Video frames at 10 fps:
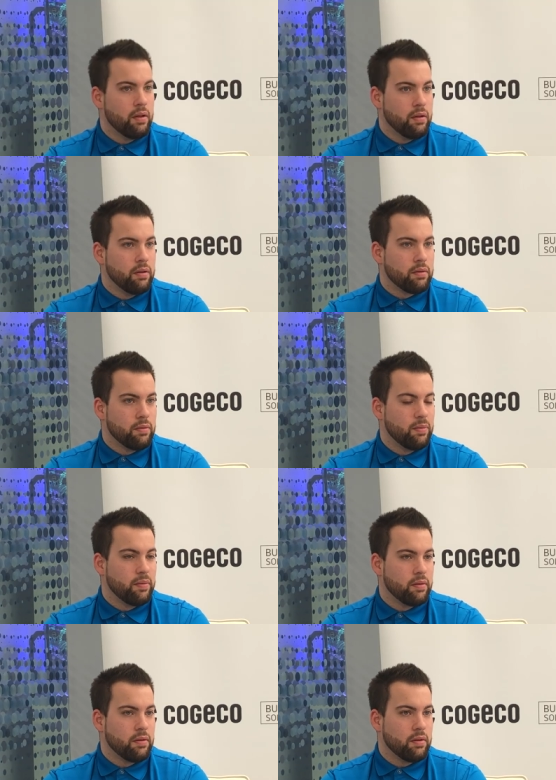actually
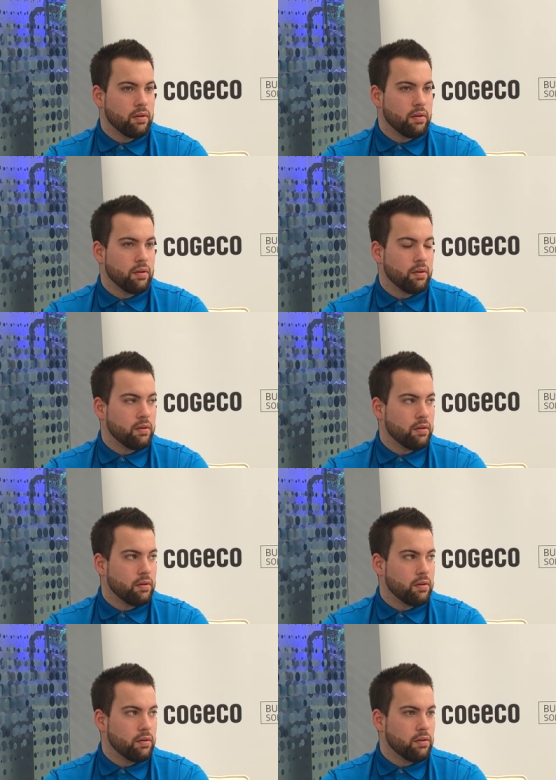happened where someone made that
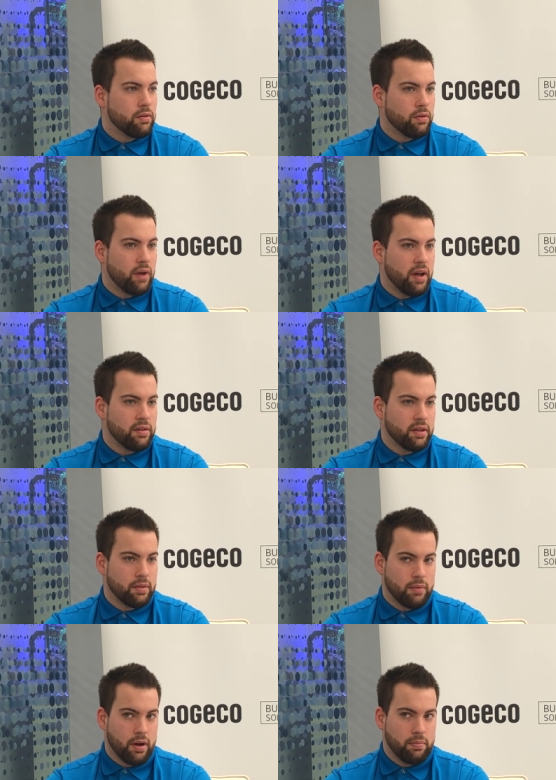decision? So as
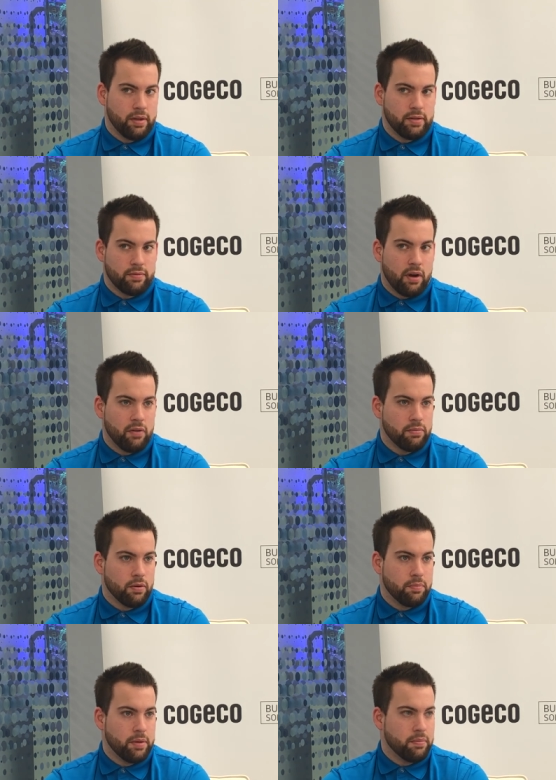like the marketplace evolves,
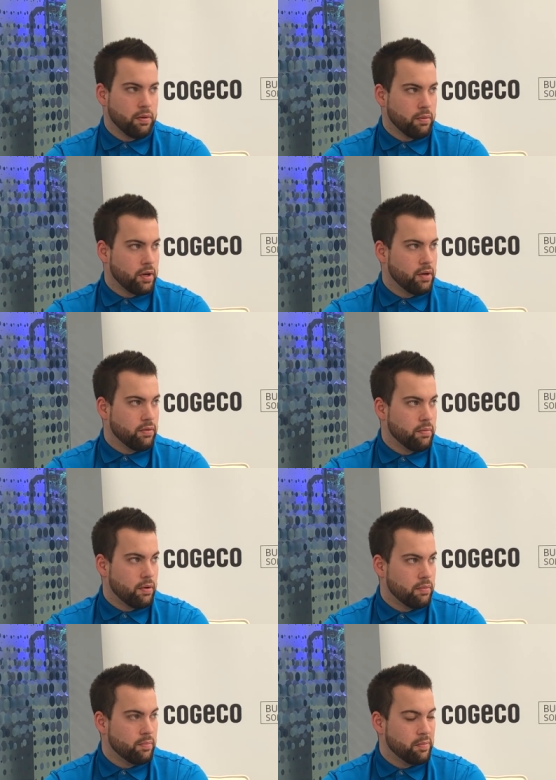more people are working from
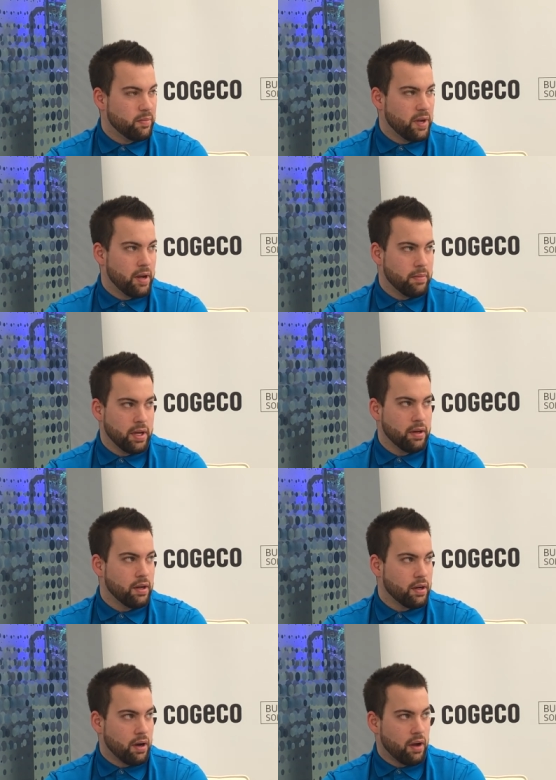home. I mean,
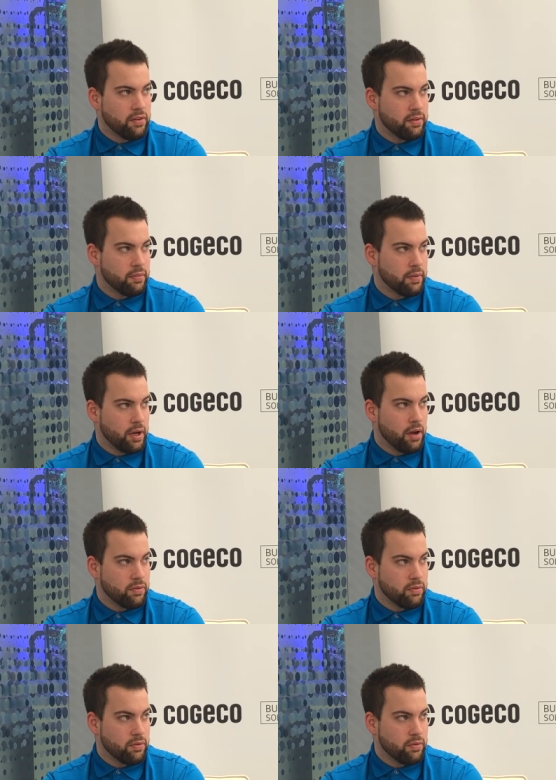oh, it costs it